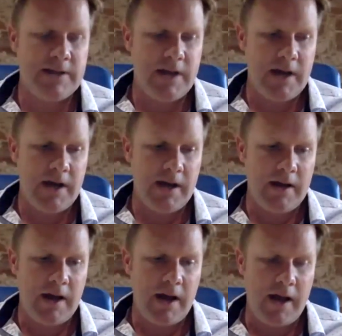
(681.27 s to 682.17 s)

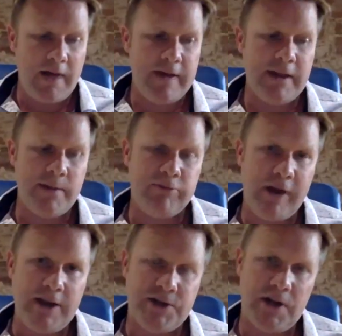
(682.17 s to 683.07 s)
I think the
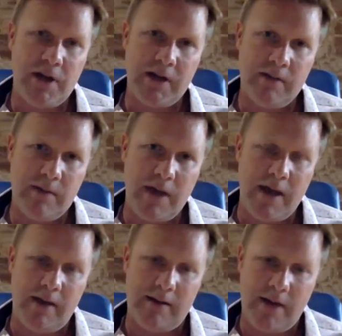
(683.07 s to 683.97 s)
pressure
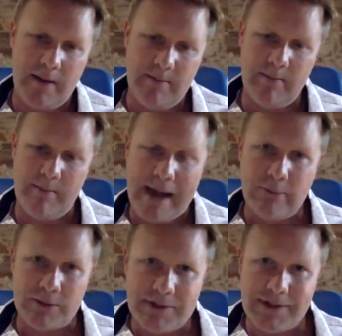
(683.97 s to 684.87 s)

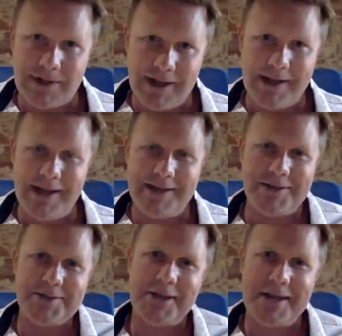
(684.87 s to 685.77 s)
mounts, and it
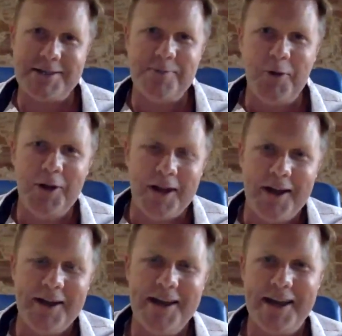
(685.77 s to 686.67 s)
doesn't get smaller,
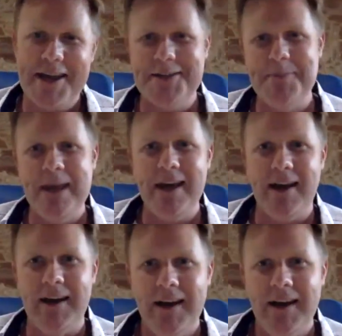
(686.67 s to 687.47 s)
it gets bigger.